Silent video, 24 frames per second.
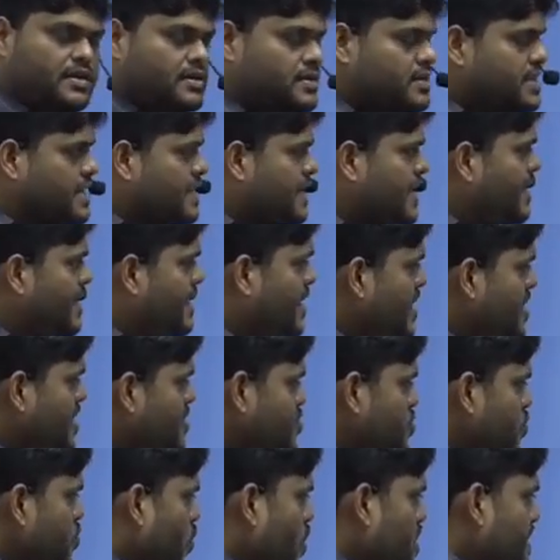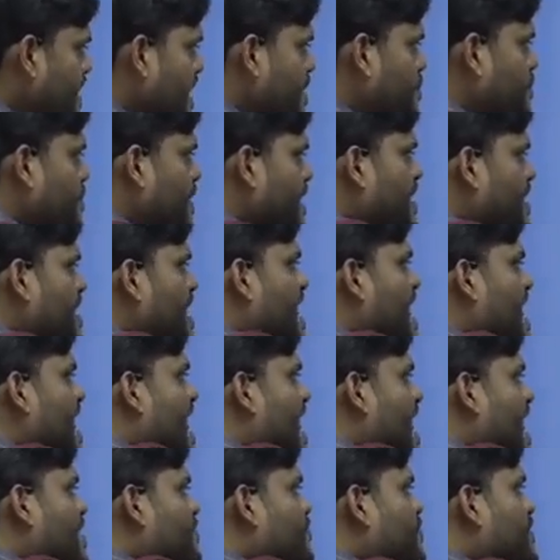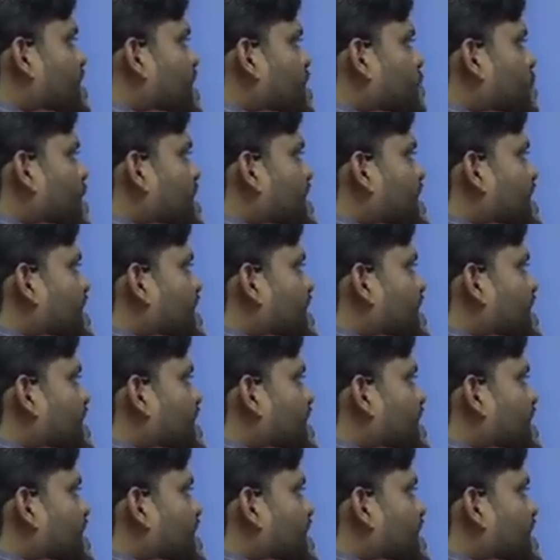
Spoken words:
Okay. So what happened? Everybody